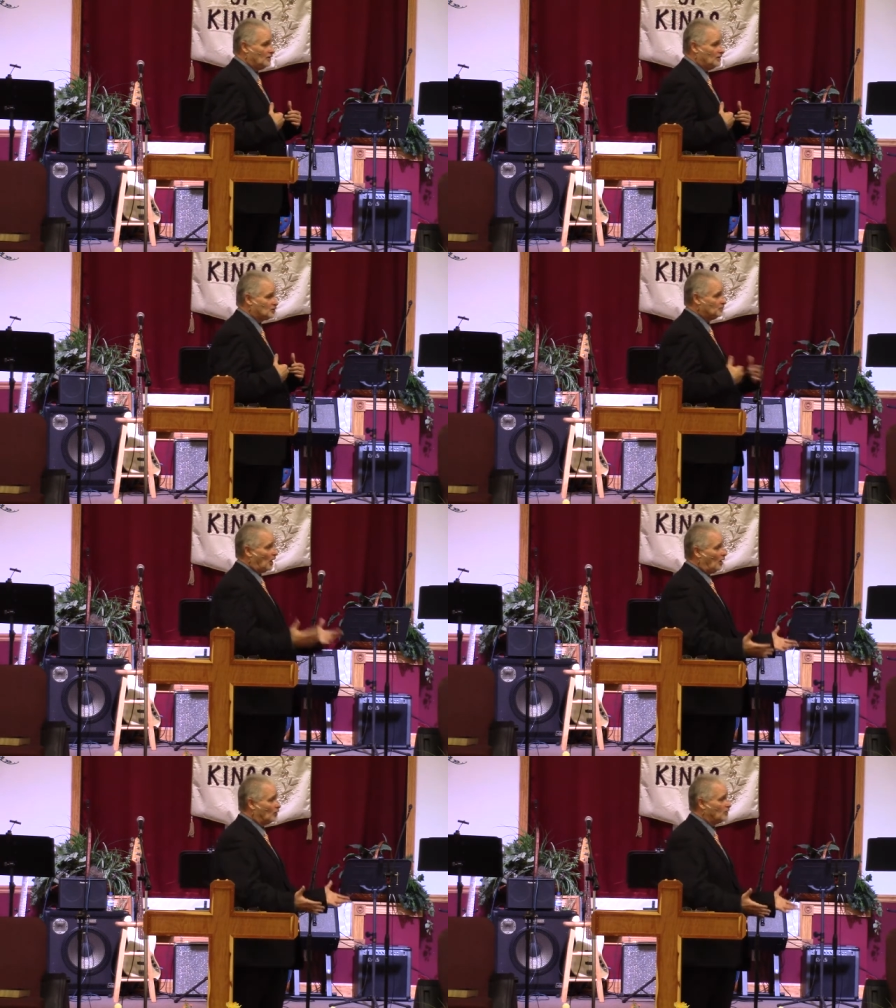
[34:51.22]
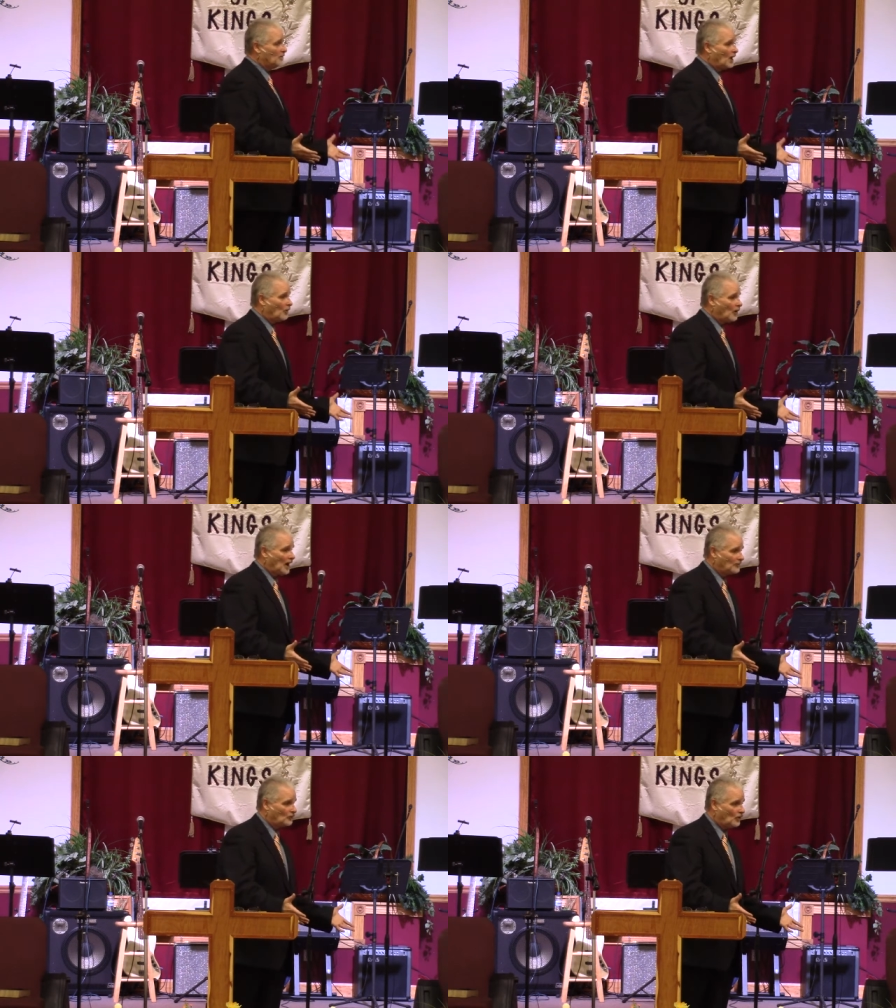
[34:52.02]
smaller than my
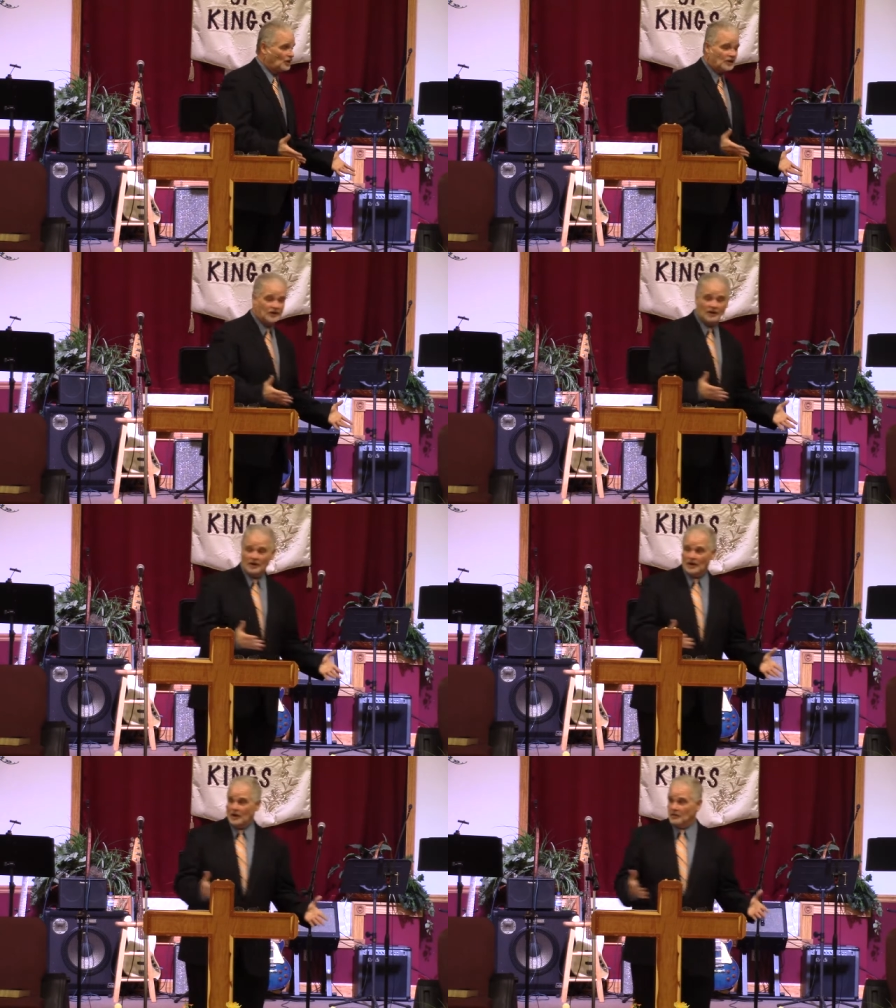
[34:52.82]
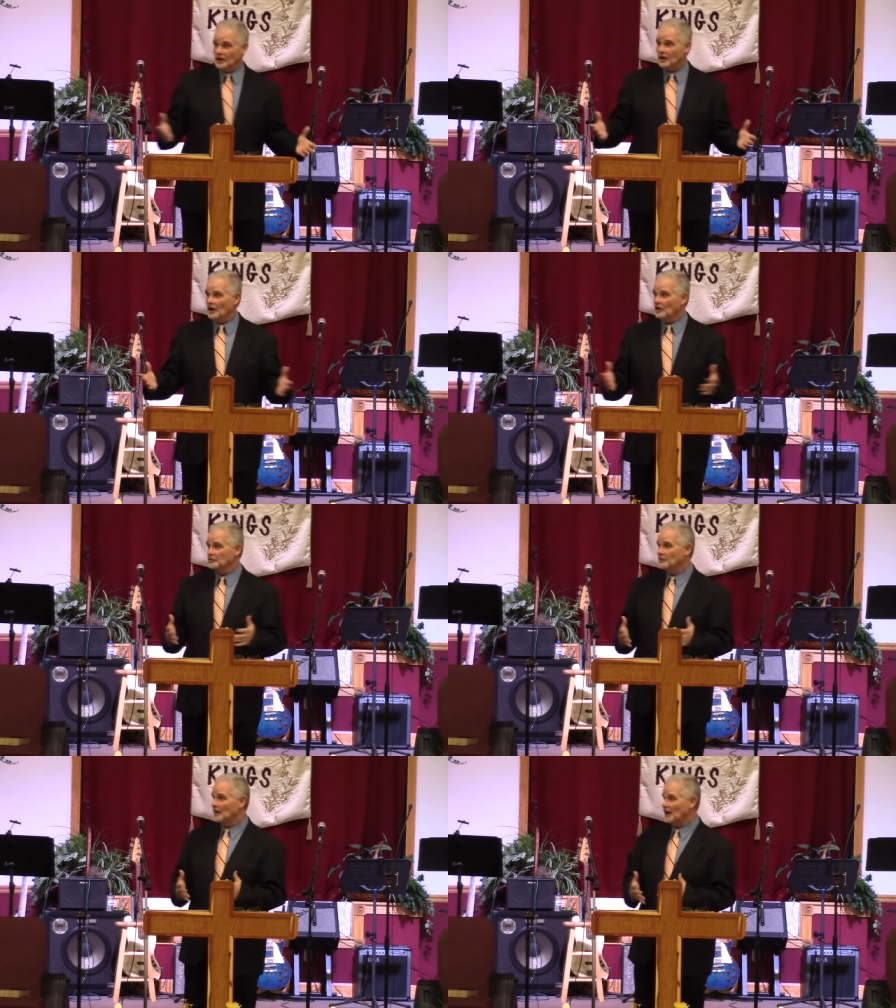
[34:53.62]
wife wanted, but a
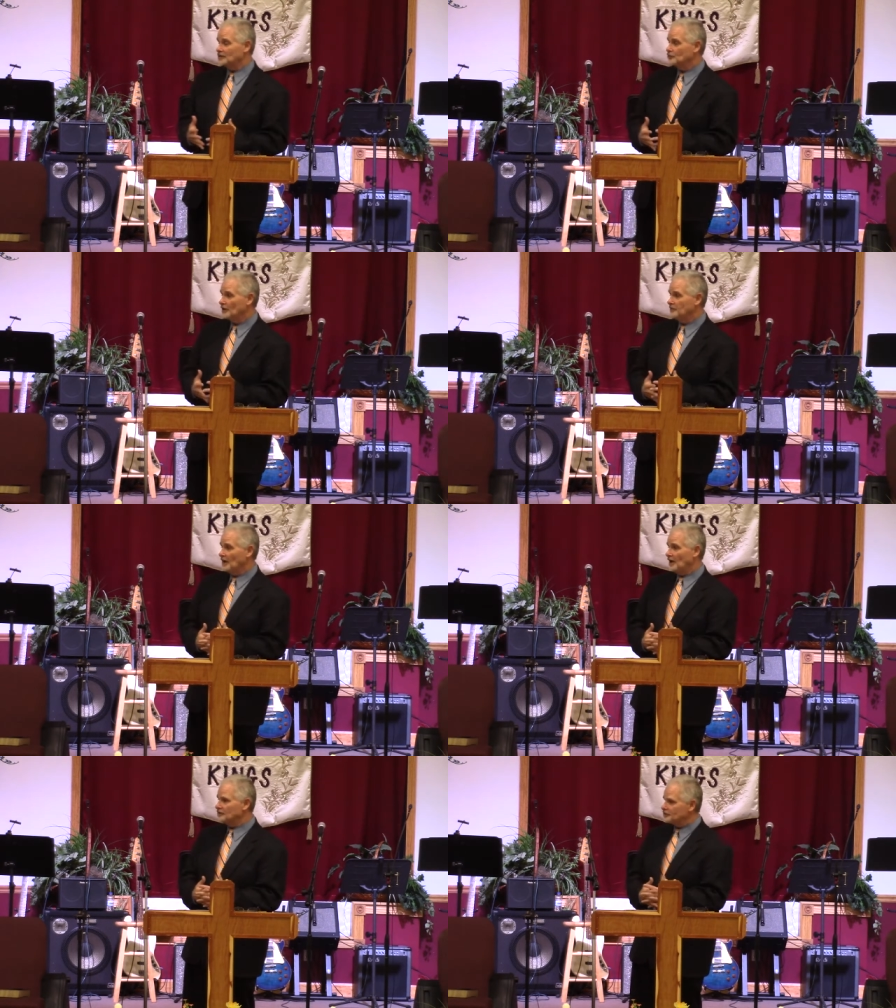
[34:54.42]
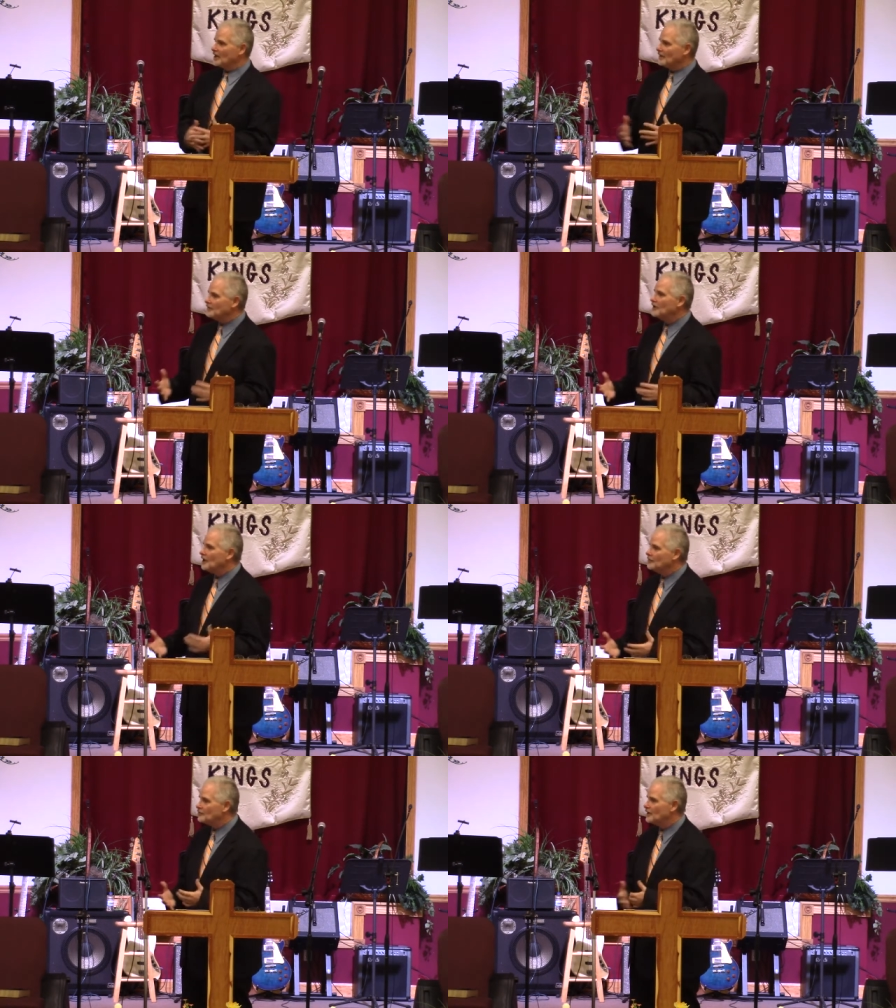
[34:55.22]
compromise we made
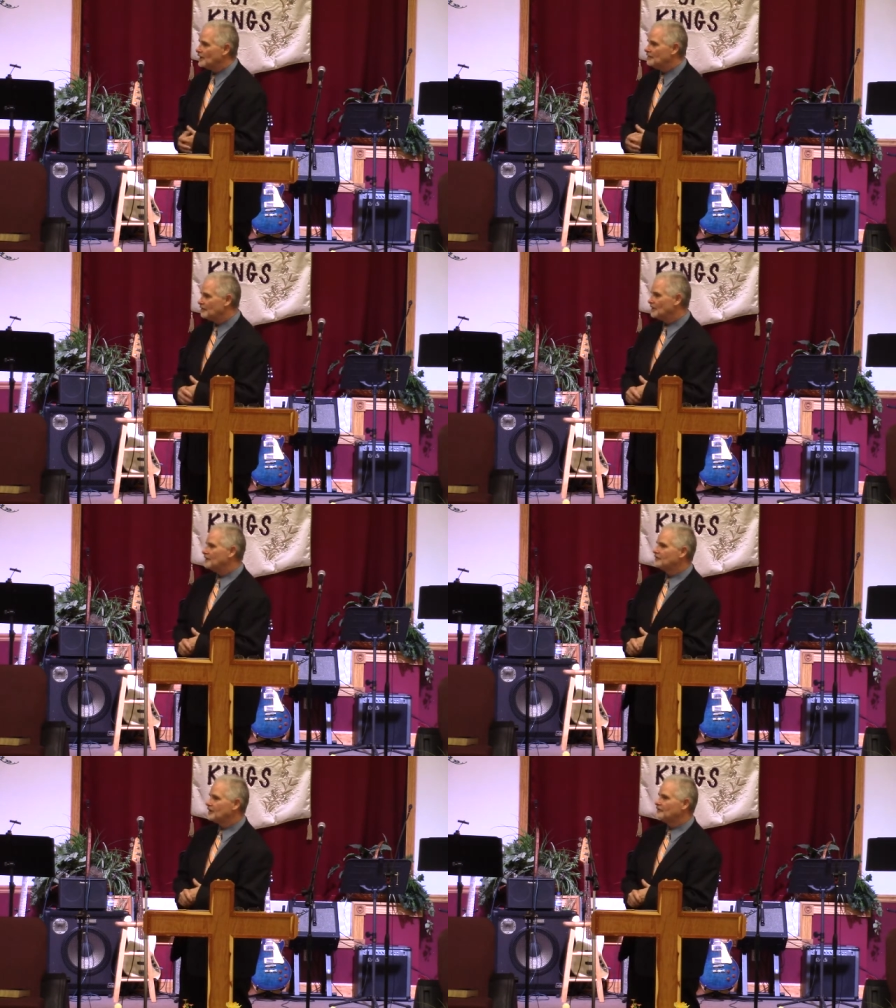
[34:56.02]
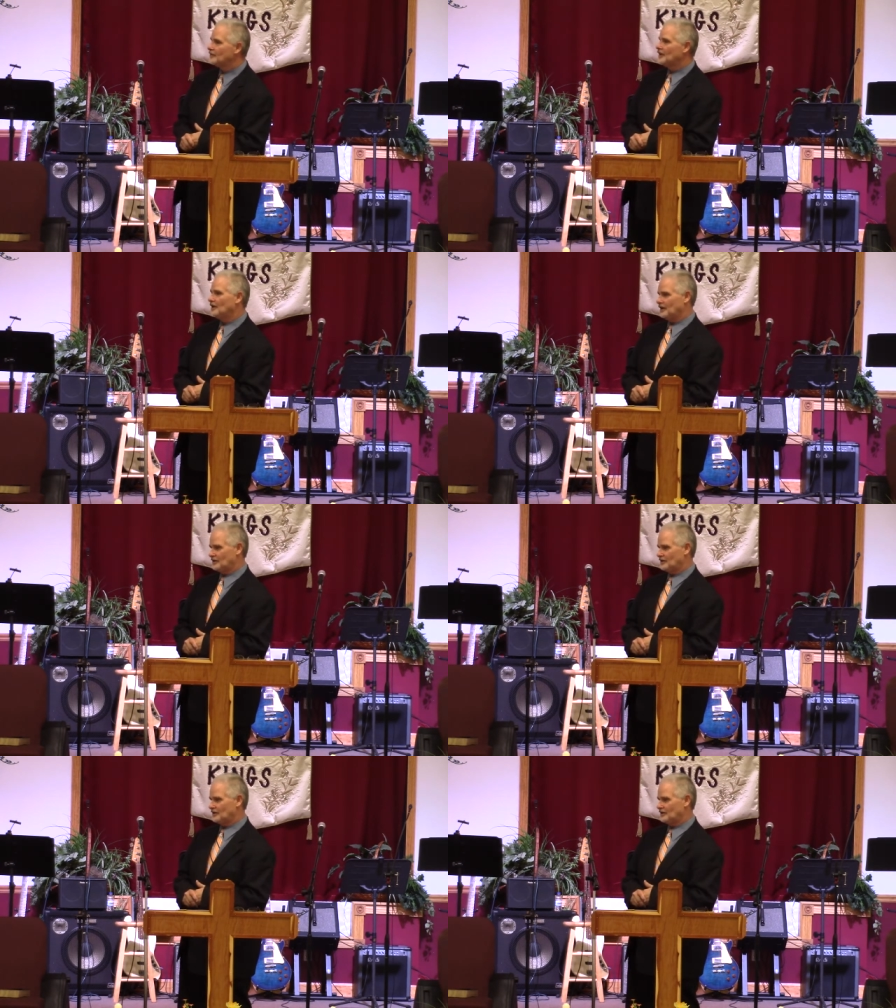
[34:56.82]
750 feet.